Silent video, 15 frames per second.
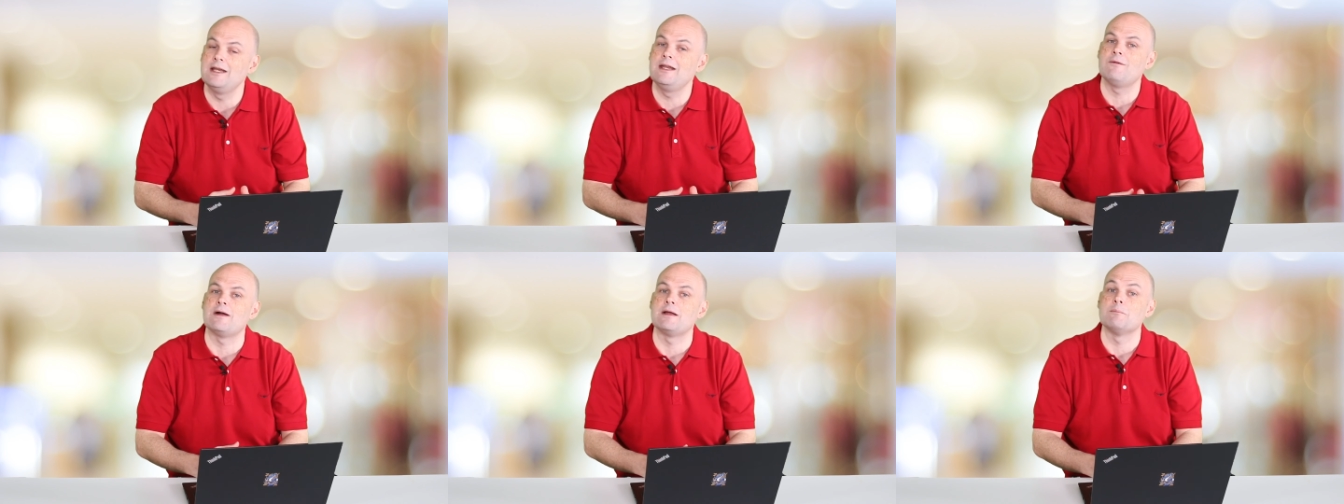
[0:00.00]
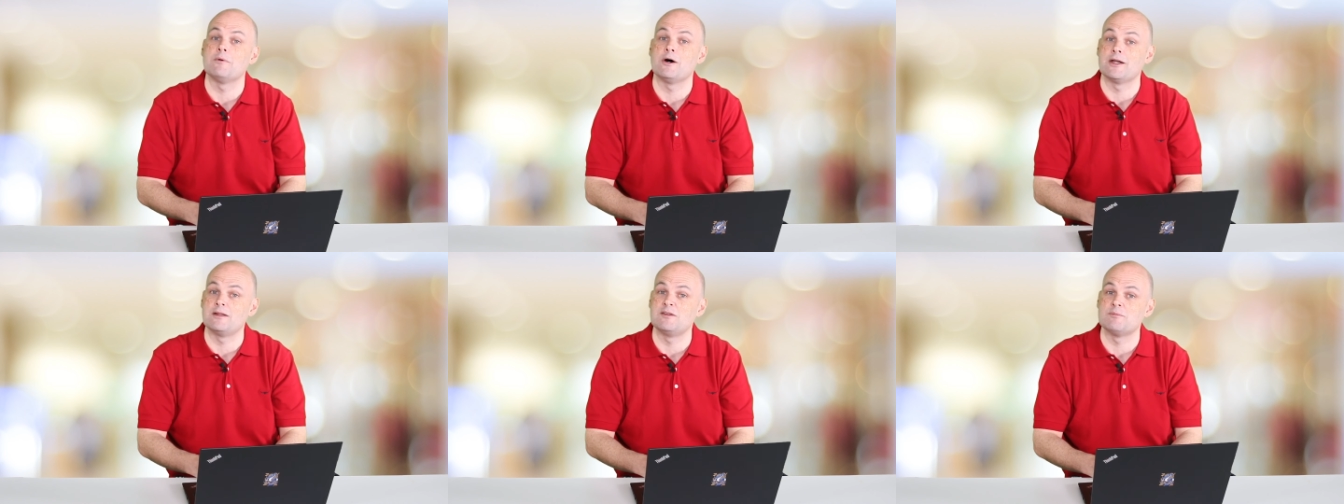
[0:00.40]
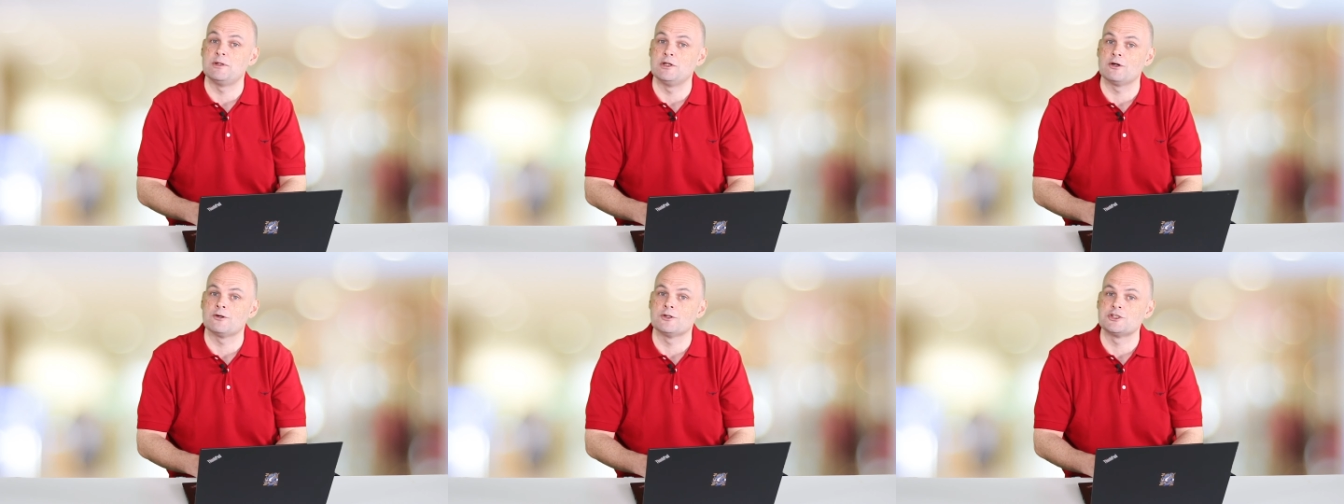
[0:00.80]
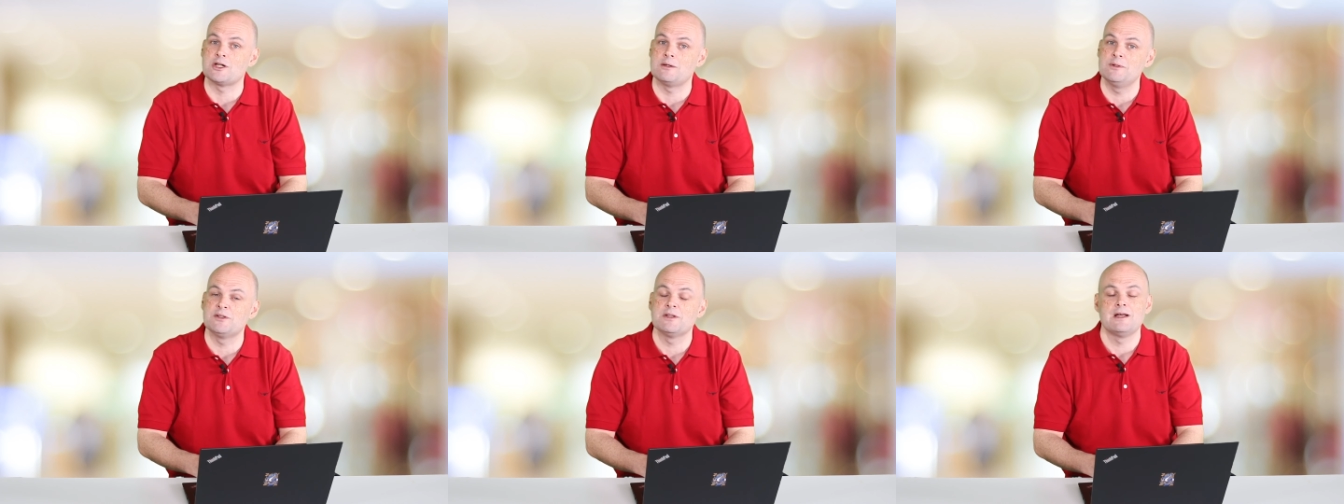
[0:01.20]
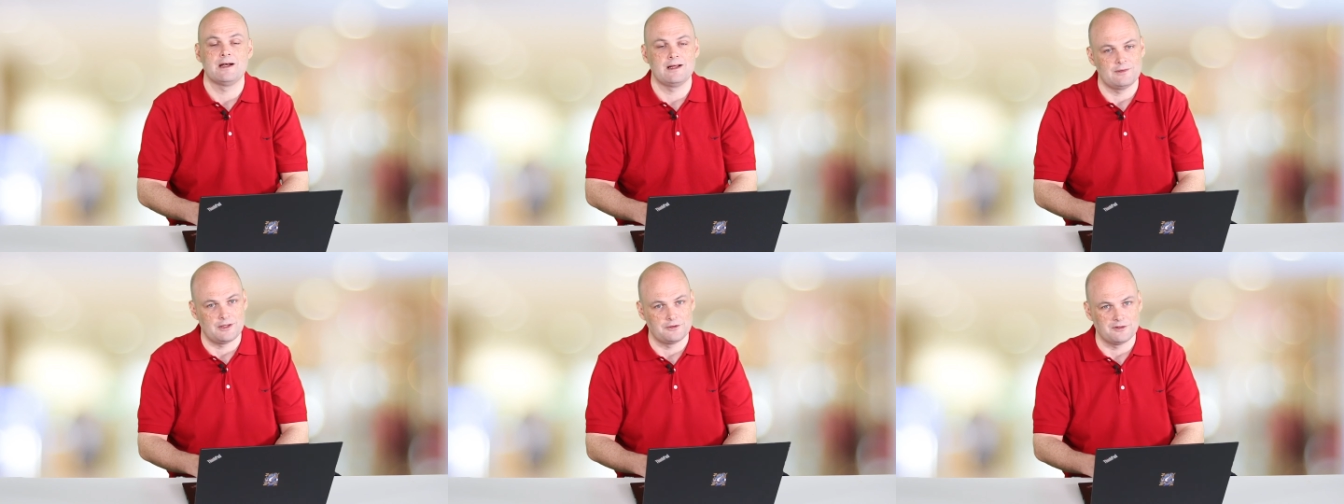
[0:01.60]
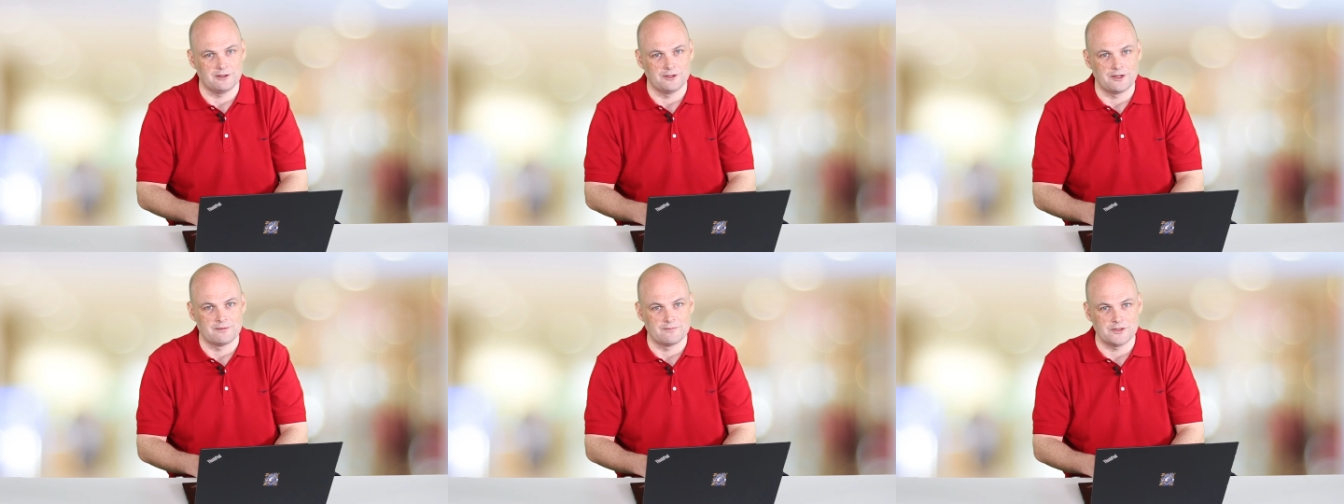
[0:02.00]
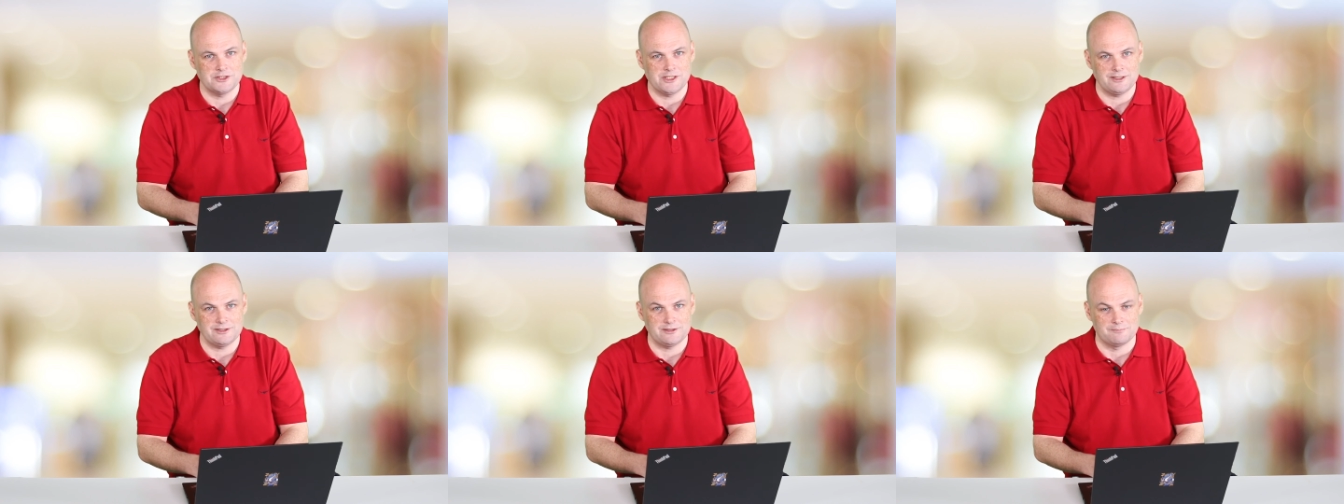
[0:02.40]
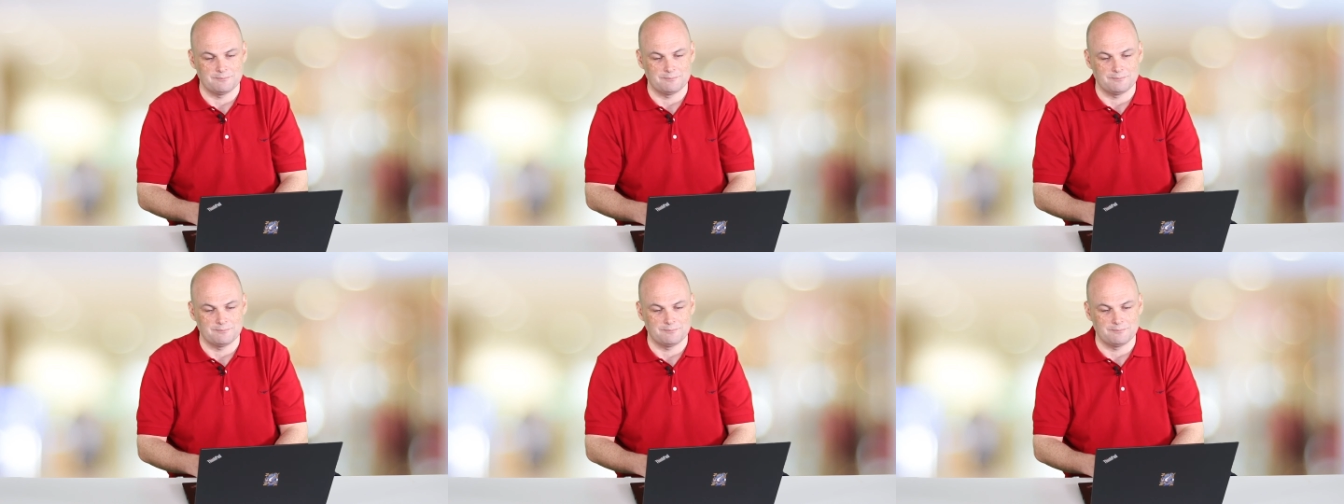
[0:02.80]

Anyway, my name's been Orin Thomas, and that's a Lenovo Tech